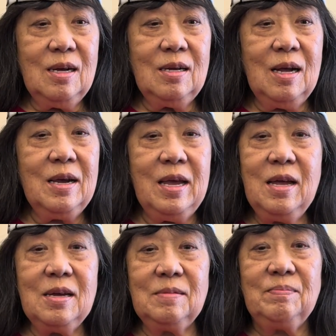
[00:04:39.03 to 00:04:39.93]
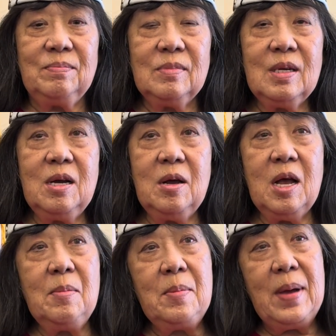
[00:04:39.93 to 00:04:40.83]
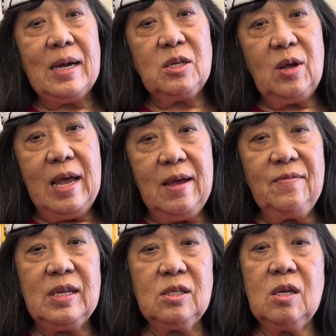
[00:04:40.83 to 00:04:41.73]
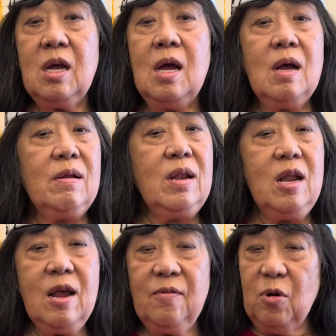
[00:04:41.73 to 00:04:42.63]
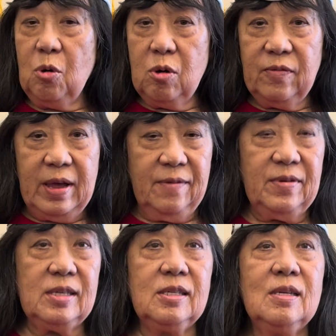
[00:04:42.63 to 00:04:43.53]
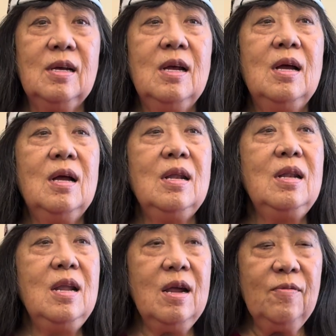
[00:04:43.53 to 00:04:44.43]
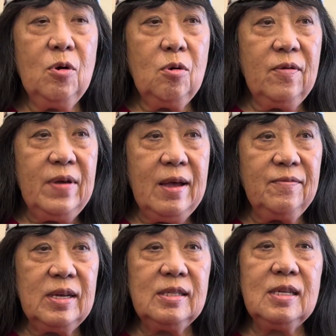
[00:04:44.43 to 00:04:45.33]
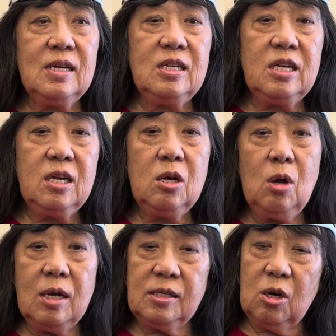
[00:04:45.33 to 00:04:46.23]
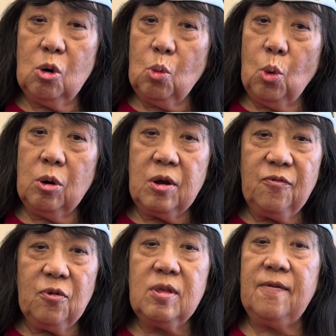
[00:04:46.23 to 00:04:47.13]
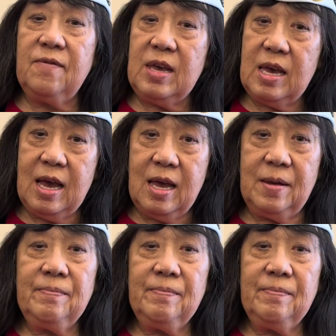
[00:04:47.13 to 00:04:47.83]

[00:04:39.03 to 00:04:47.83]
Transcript: Again, coming back to AMVETS, never heard of AMVETS. Never heard of AMVETS until I started working for the VA,